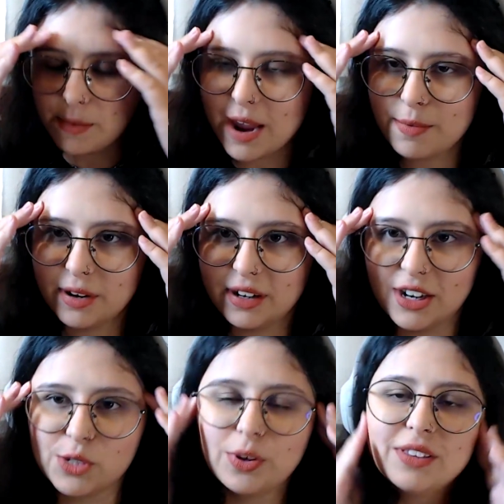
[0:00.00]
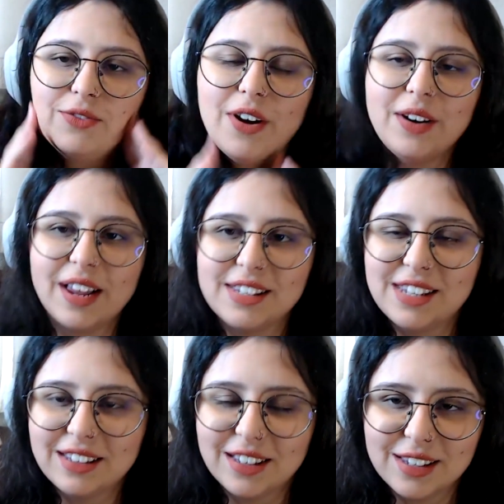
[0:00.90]
paper, there's one very nice
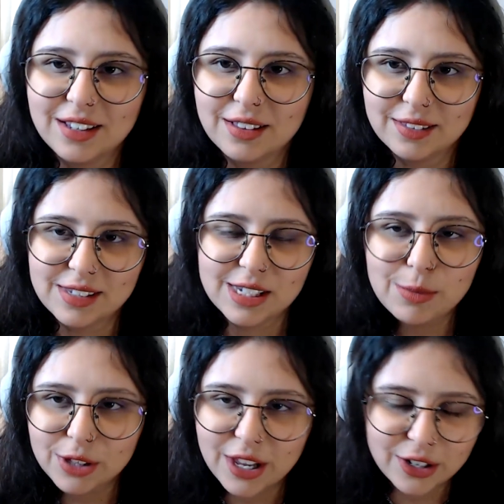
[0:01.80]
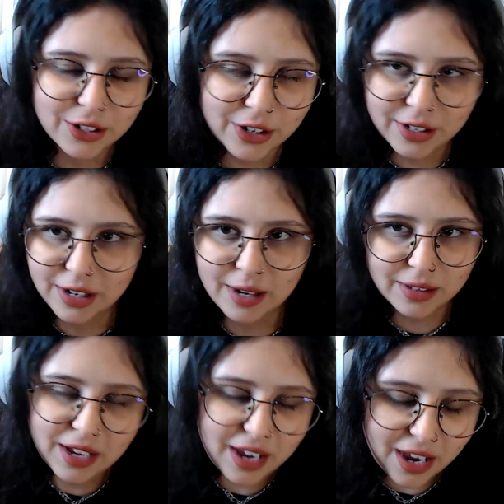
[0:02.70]
thing that the simulator or
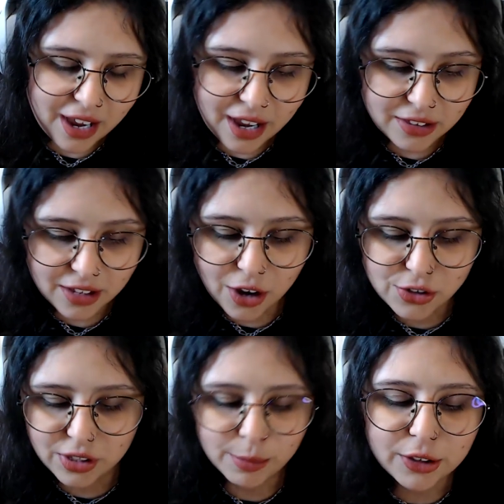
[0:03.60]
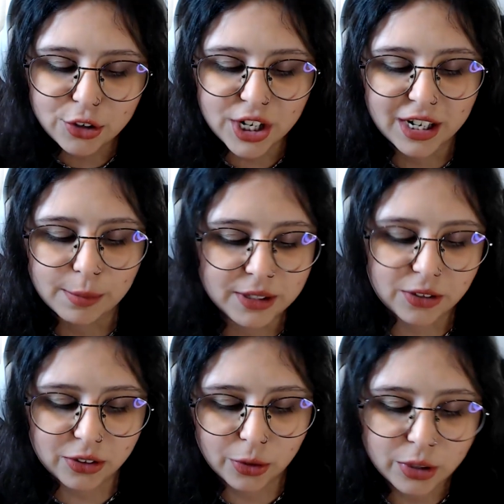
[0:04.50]
also the model checker, but
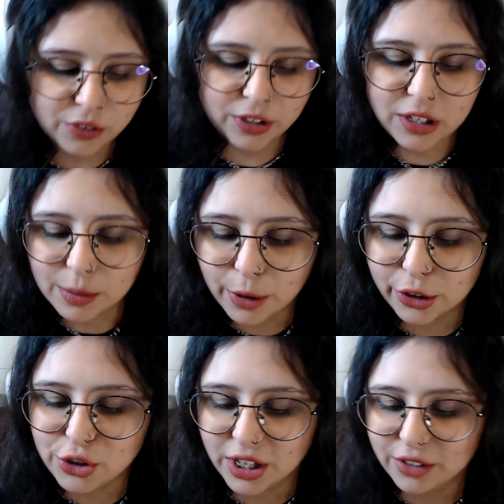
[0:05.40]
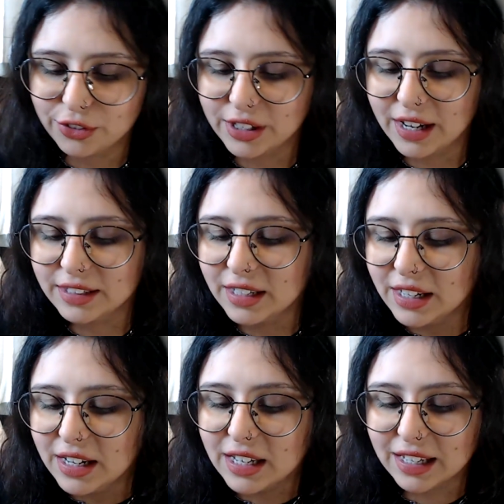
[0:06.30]
you don't even need a model checker for that.
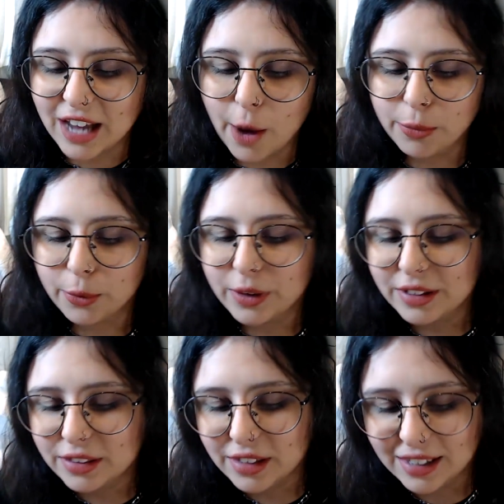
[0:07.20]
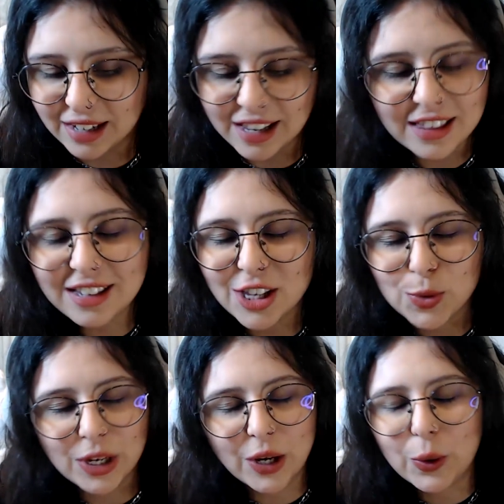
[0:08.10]
It can help you with, and I think
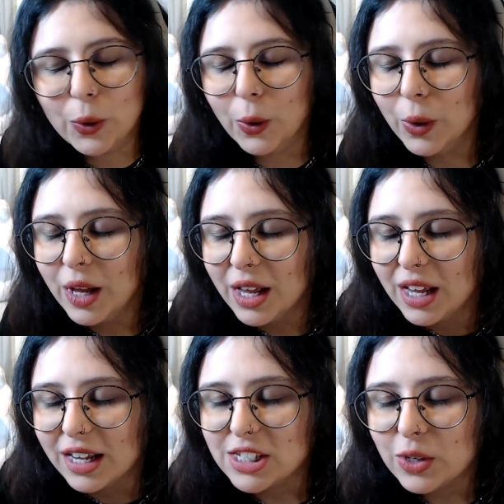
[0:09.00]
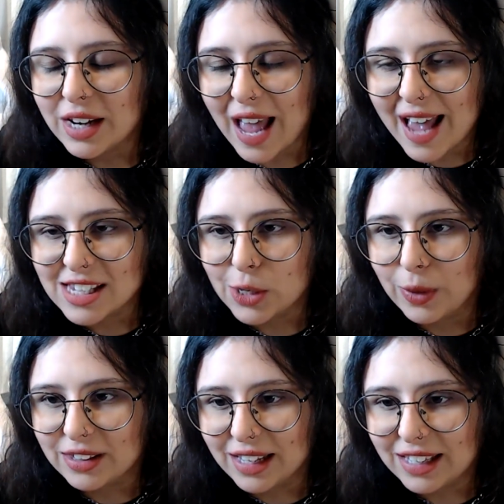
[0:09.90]
that's really cool because you can ask
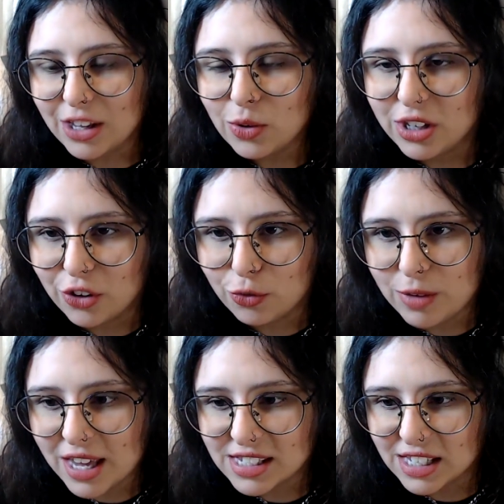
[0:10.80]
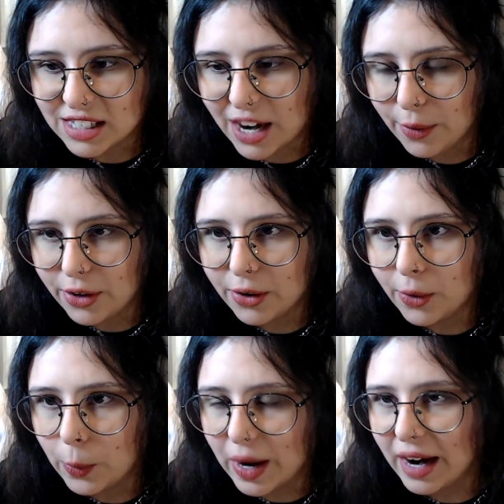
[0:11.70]
Quint like, can you give me a scenario
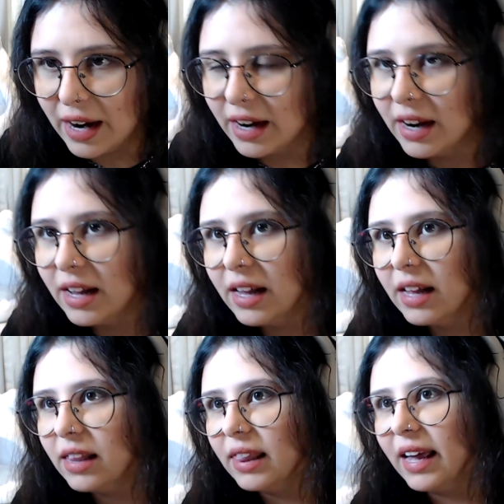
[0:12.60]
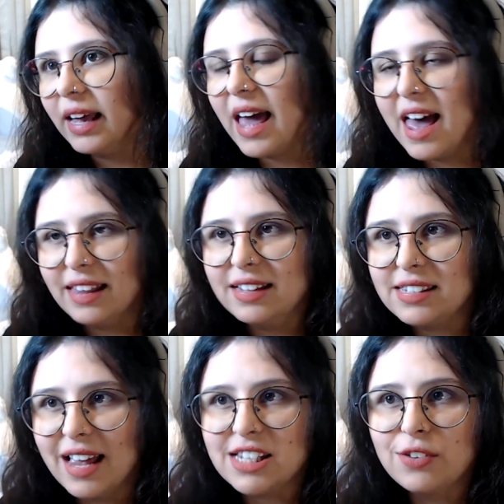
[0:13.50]
where like Alice
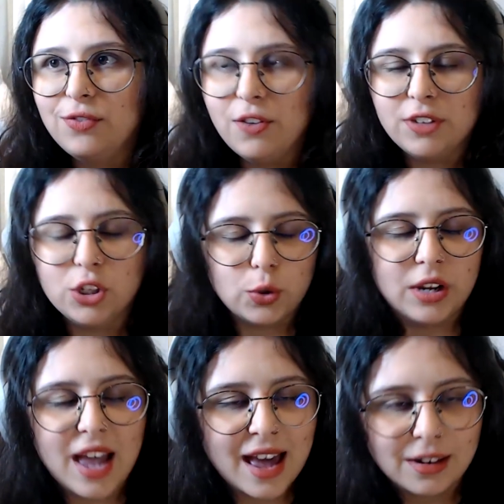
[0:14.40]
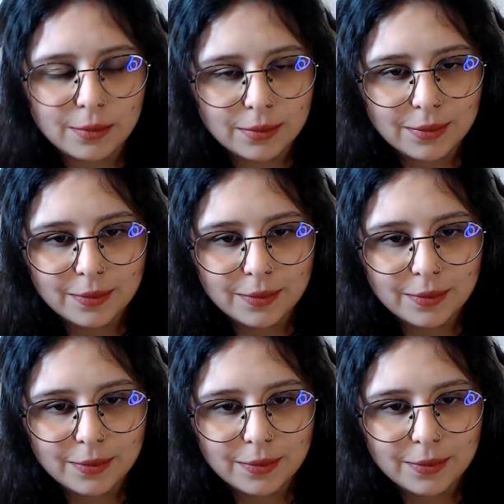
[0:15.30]
has 53 atoms?